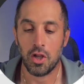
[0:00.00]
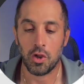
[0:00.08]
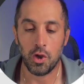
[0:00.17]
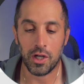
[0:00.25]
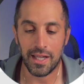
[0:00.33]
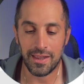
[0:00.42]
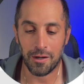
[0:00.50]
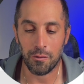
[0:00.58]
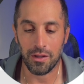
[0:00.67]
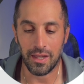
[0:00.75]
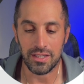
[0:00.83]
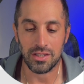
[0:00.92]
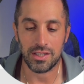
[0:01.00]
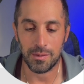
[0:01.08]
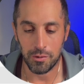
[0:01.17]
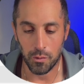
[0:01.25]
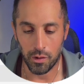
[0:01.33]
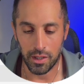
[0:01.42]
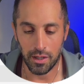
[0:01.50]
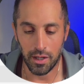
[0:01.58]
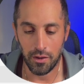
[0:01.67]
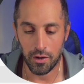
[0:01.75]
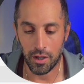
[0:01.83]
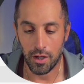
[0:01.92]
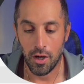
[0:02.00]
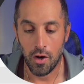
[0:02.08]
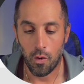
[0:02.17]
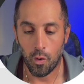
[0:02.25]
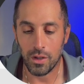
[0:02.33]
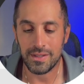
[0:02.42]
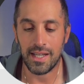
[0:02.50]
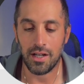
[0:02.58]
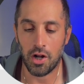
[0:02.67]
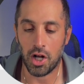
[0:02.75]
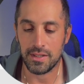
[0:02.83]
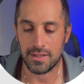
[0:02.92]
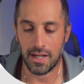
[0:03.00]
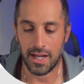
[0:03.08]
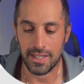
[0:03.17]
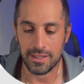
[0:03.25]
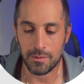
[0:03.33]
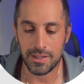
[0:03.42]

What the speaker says: look at their relationship to one another, or is it non-sinus?